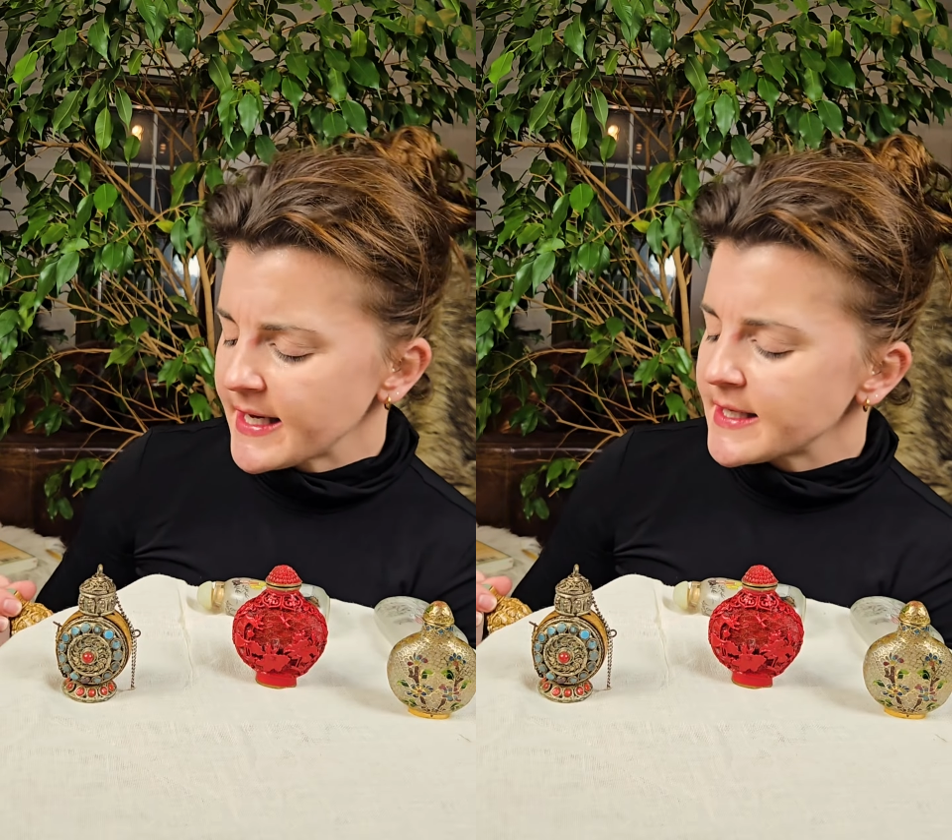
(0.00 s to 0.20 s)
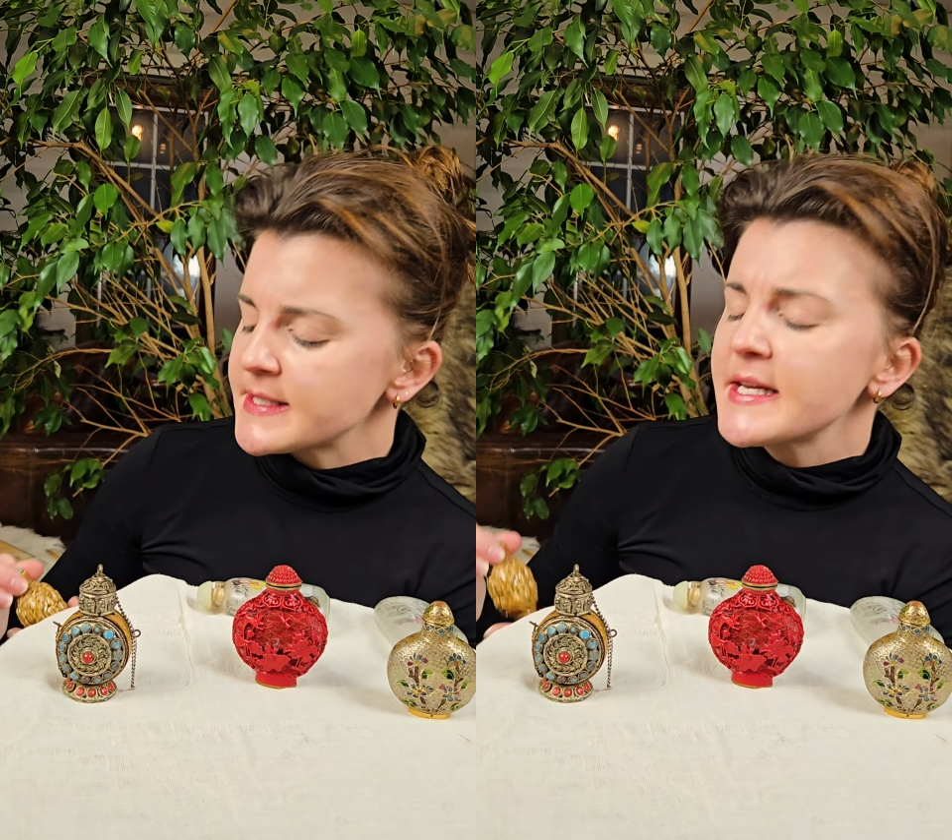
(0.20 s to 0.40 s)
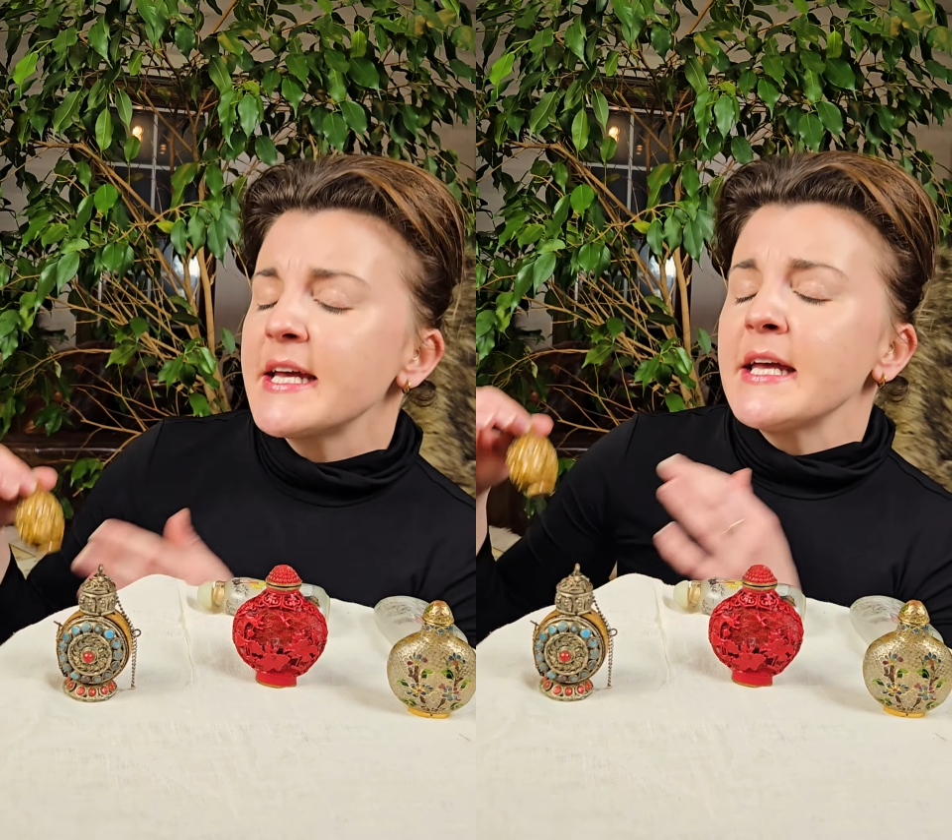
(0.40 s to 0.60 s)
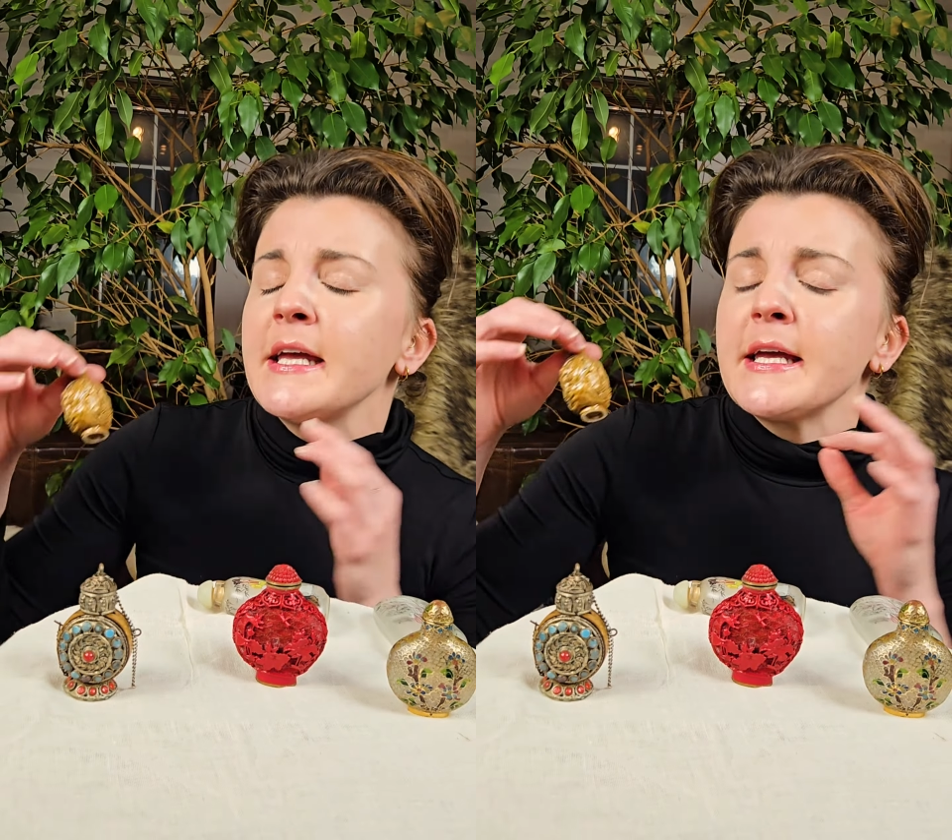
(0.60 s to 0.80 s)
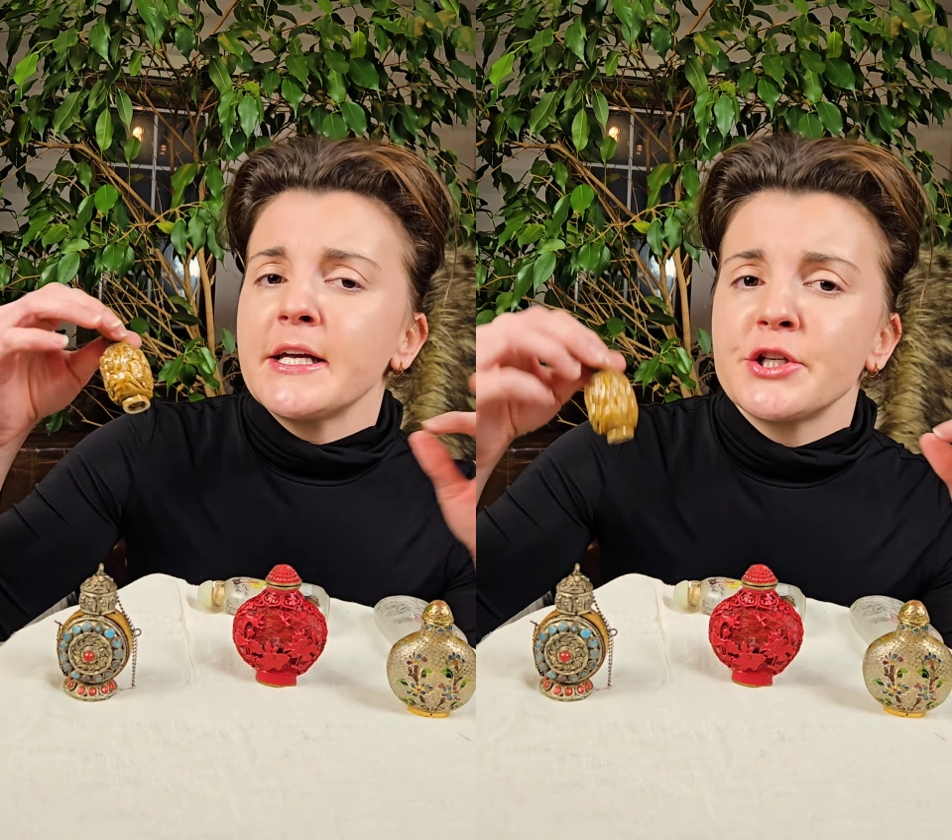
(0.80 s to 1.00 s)
And
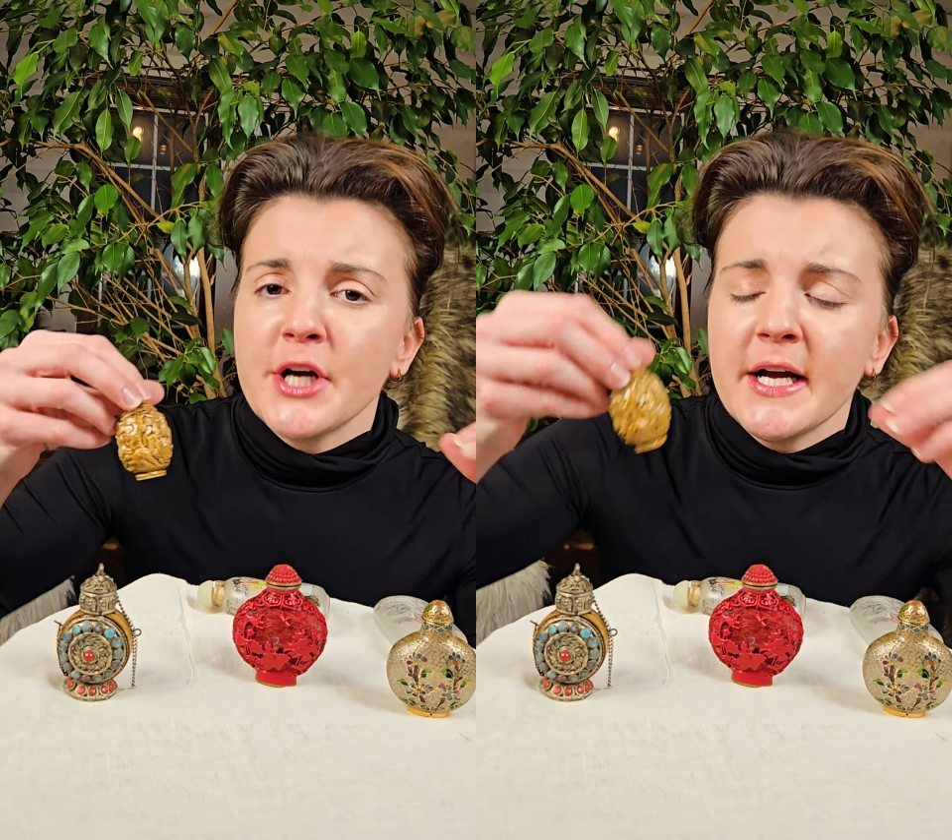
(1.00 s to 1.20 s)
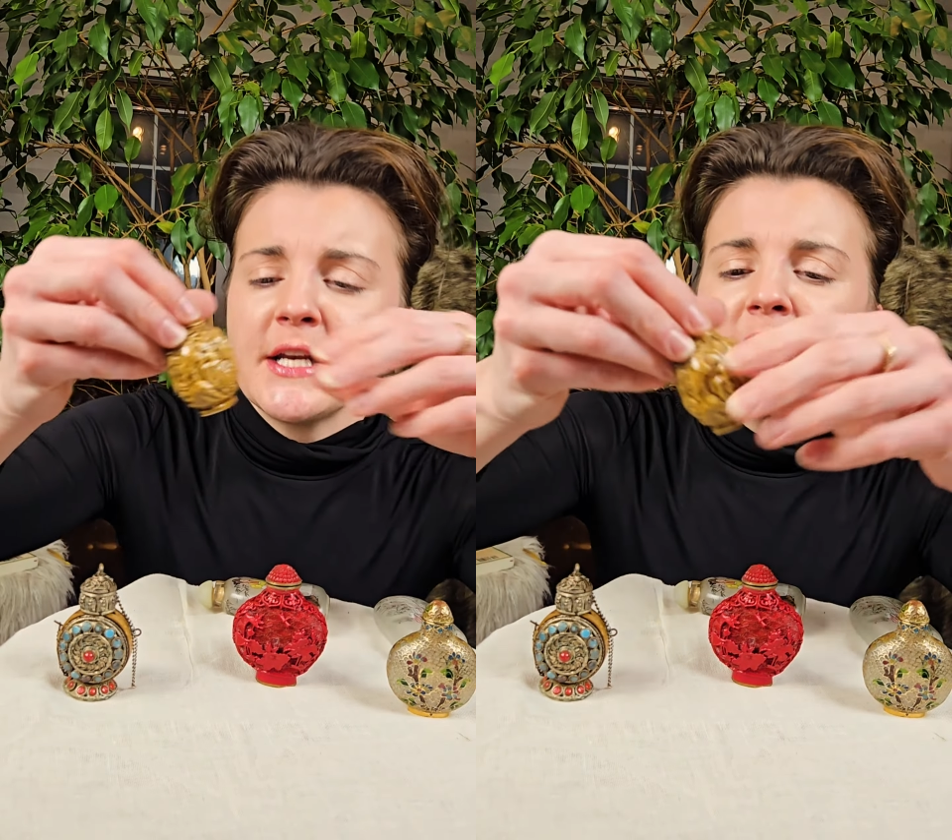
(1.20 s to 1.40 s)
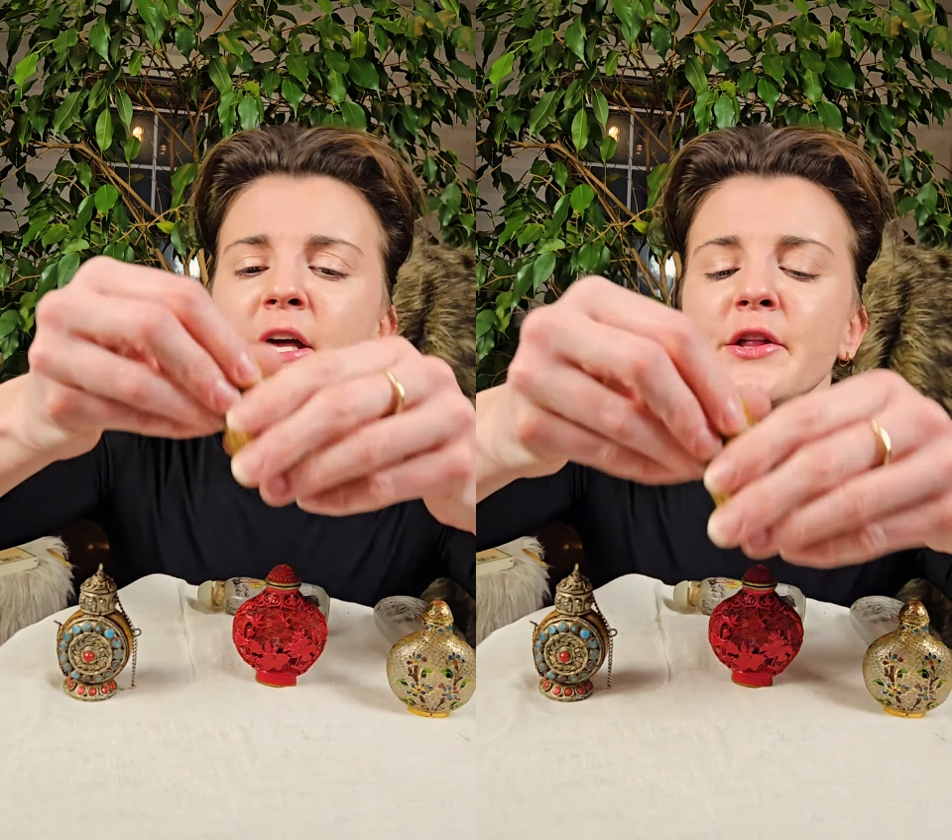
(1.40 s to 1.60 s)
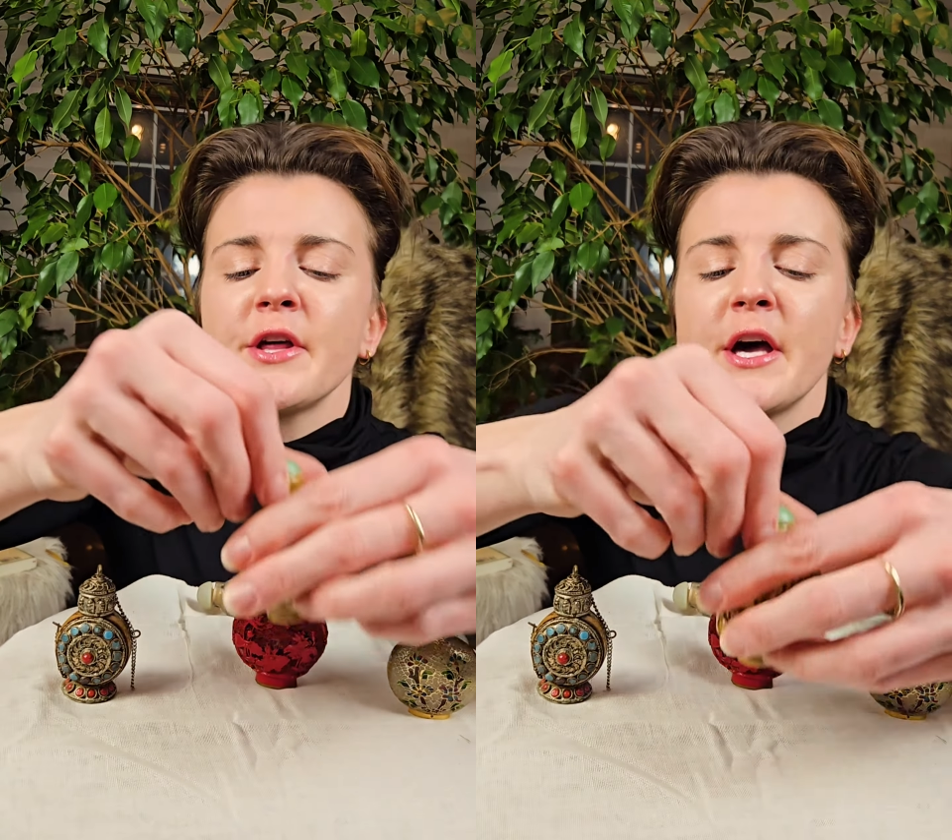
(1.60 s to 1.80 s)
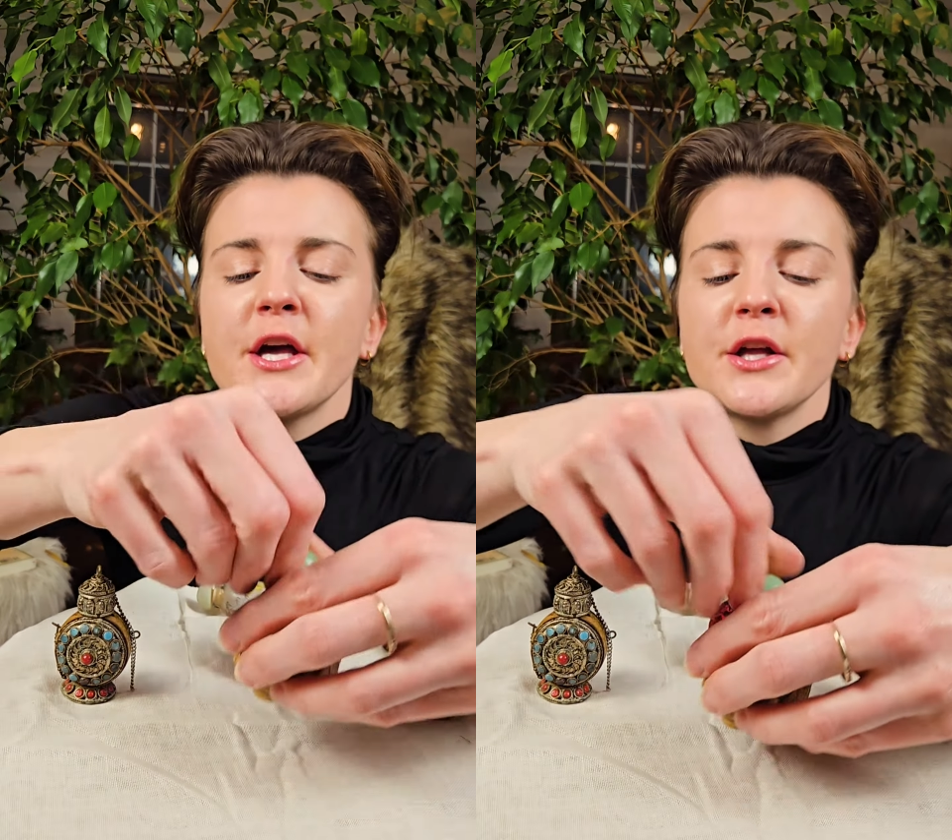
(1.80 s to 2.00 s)
in China,
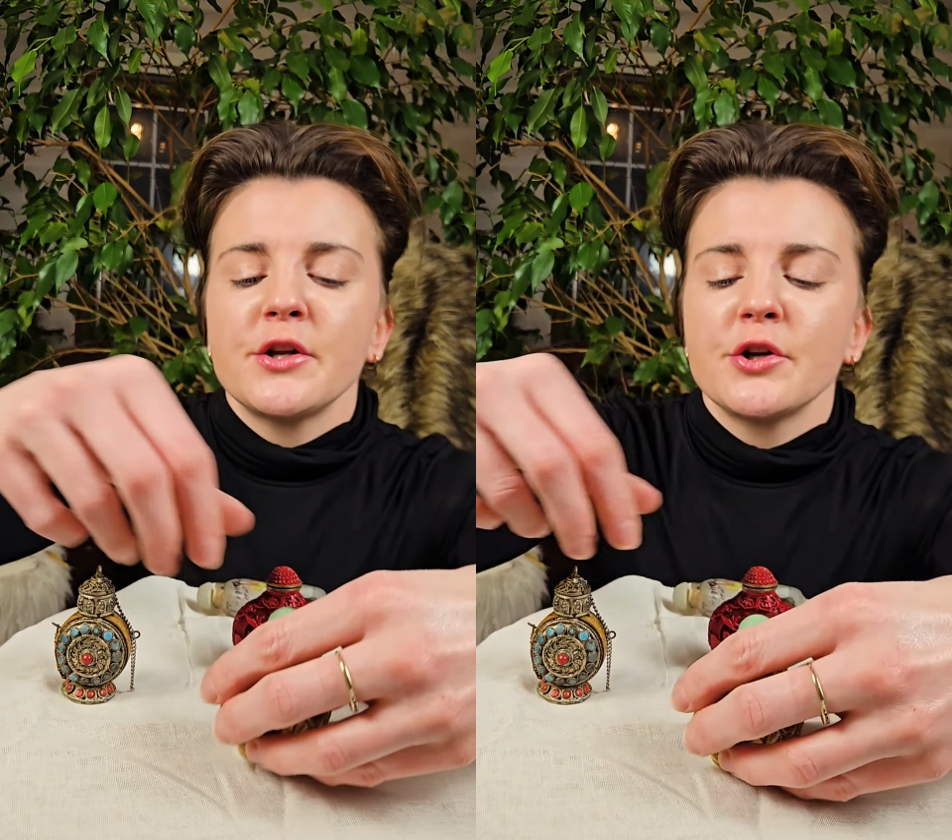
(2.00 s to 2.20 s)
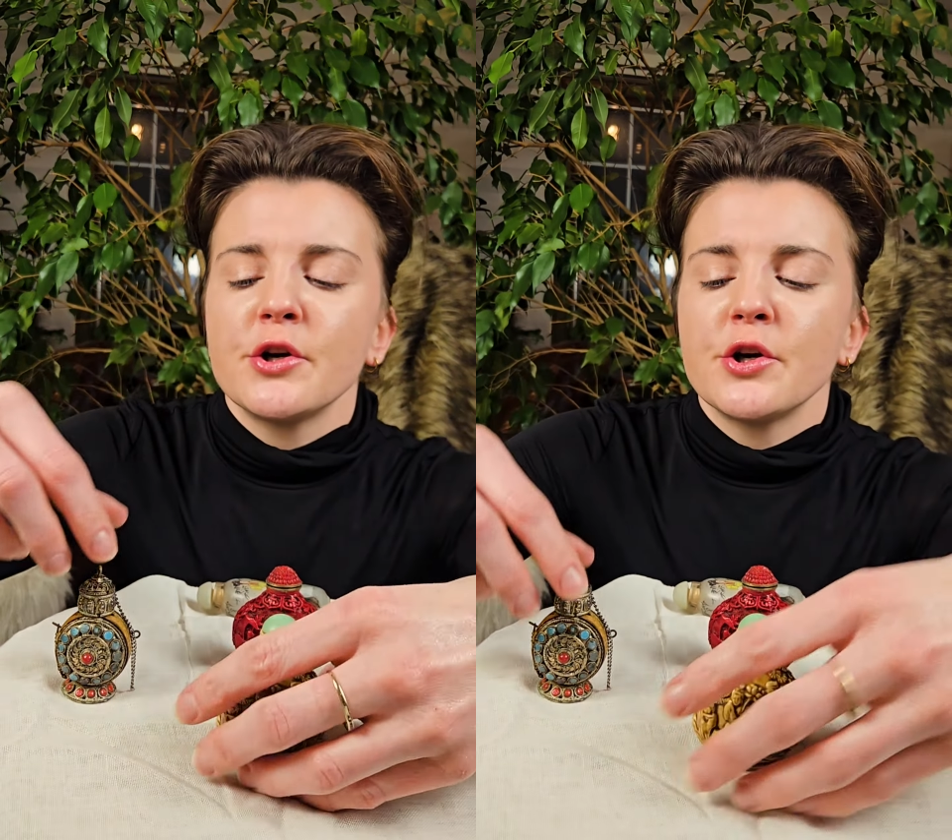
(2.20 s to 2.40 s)
the